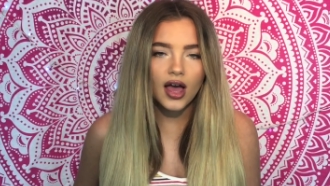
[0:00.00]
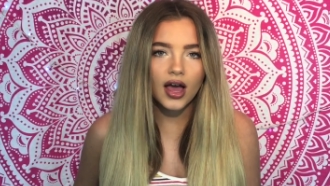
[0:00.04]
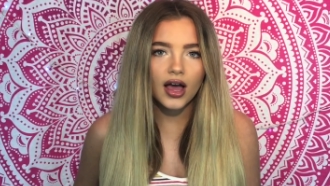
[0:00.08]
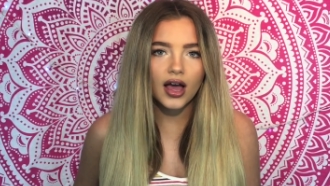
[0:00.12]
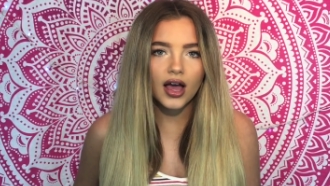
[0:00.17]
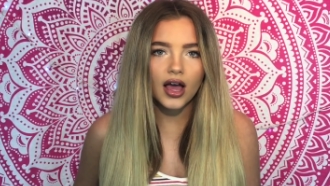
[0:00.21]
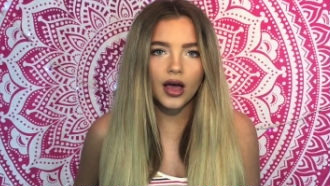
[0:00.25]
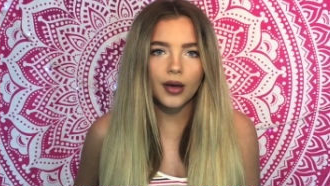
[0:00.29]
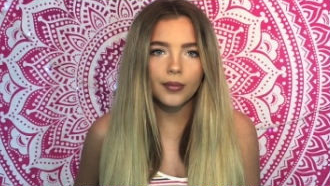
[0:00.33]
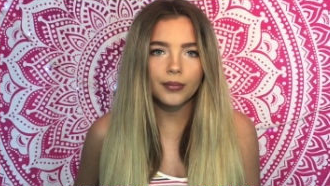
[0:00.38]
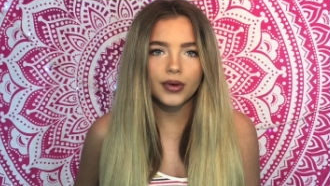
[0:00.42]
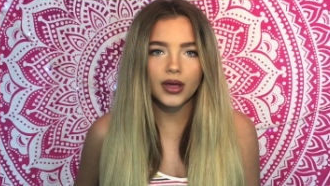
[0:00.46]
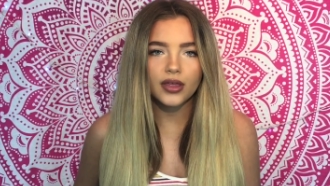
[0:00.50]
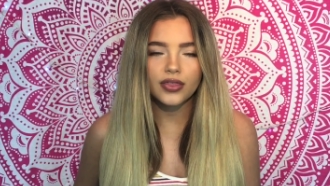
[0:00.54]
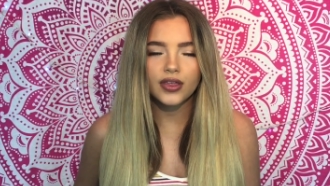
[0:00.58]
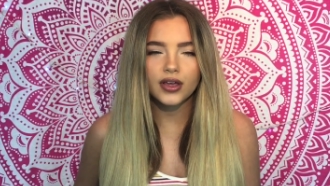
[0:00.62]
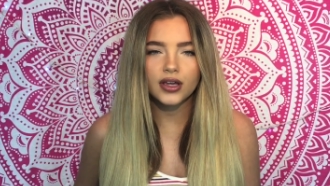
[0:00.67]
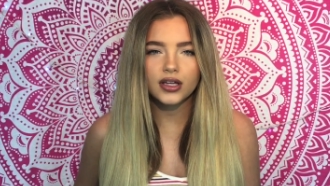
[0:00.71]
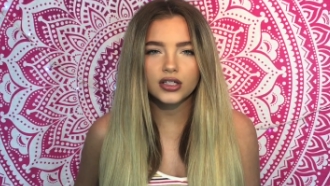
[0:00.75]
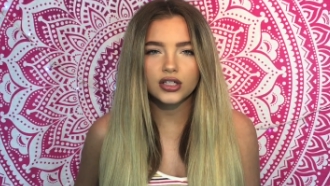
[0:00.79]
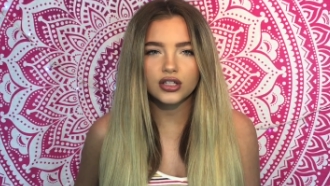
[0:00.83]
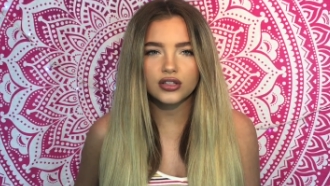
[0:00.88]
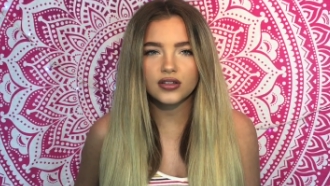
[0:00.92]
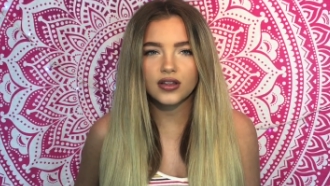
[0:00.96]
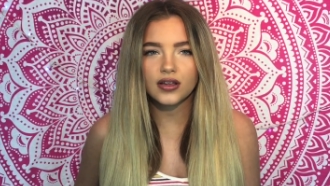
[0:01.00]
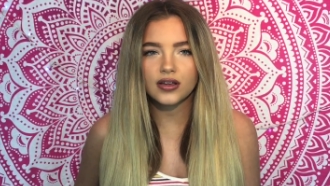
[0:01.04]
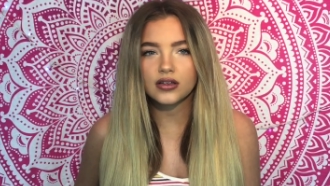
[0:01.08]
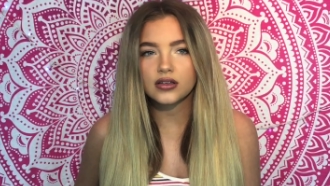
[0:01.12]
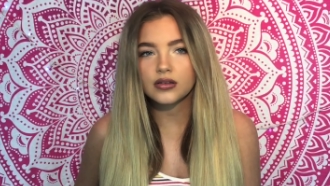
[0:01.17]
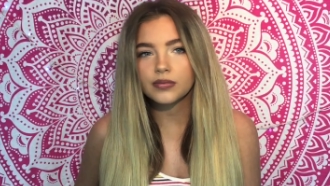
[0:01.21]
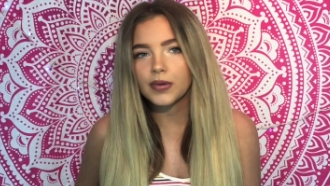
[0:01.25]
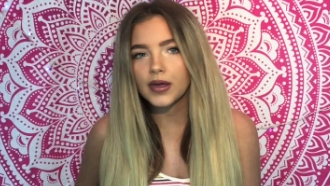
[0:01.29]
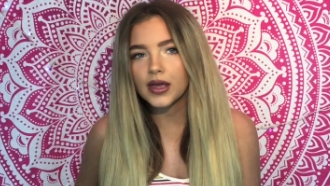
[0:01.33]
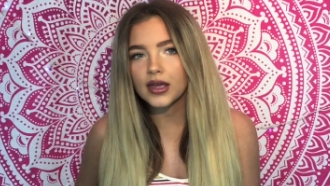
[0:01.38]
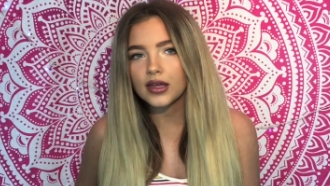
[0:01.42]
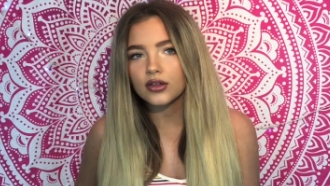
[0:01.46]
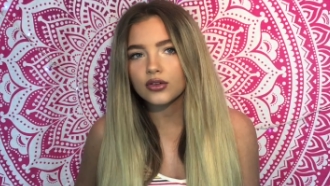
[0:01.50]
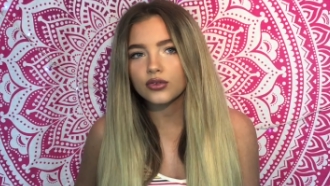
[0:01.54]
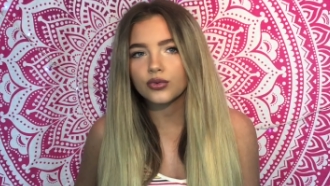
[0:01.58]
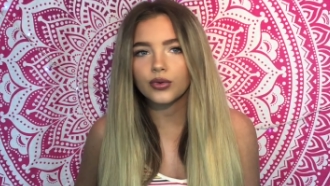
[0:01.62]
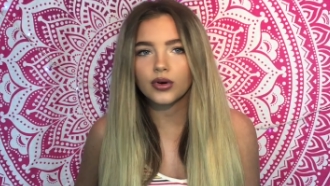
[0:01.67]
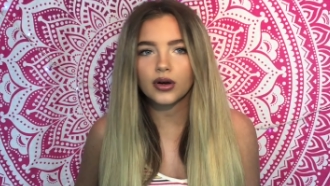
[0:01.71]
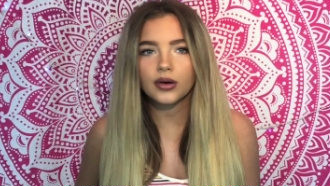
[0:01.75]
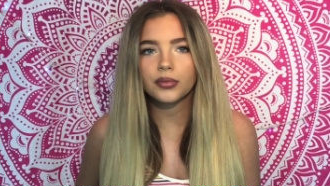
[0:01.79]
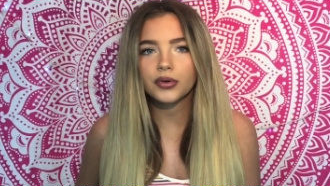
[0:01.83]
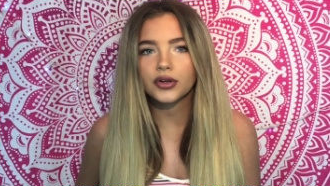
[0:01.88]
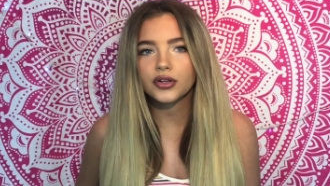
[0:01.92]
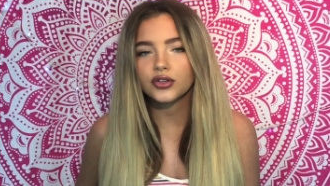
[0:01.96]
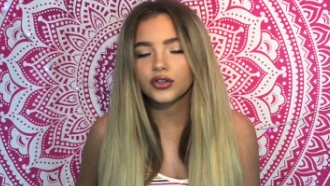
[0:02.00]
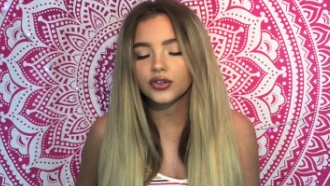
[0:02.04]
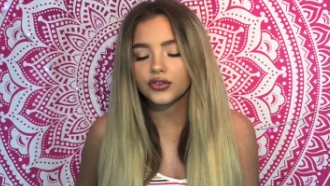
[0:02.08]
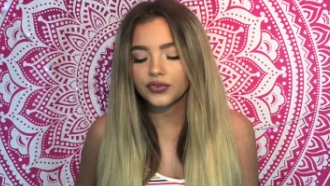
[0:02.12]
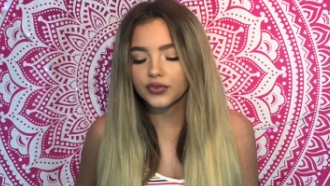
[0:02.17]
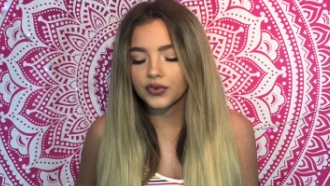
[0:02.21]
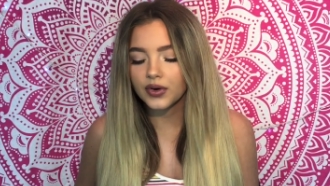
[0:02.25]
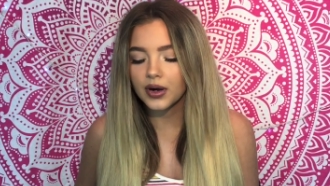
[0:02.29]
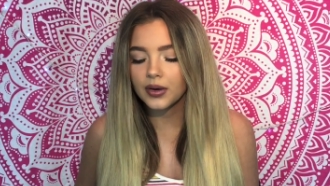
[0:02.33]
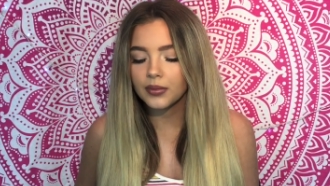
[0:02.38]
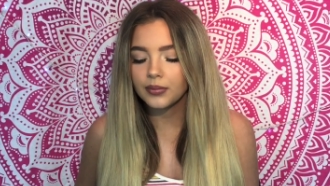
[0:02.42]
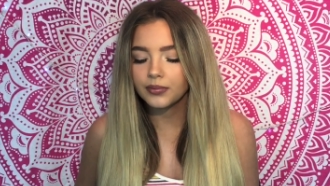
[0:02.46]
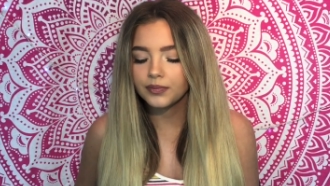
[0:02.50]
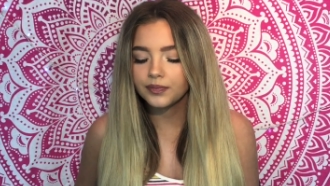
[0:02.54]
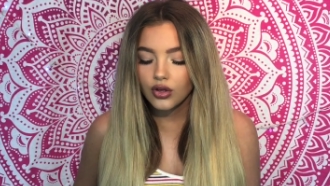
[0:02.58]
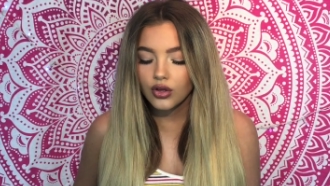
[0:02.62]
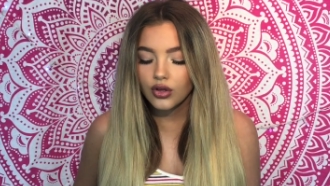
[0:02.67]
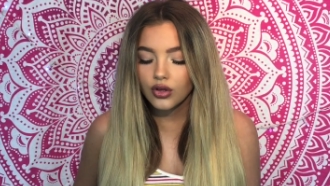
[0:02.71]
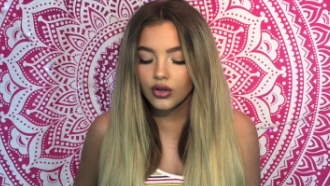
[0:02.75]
but I think it just like depends whereabouts you're from.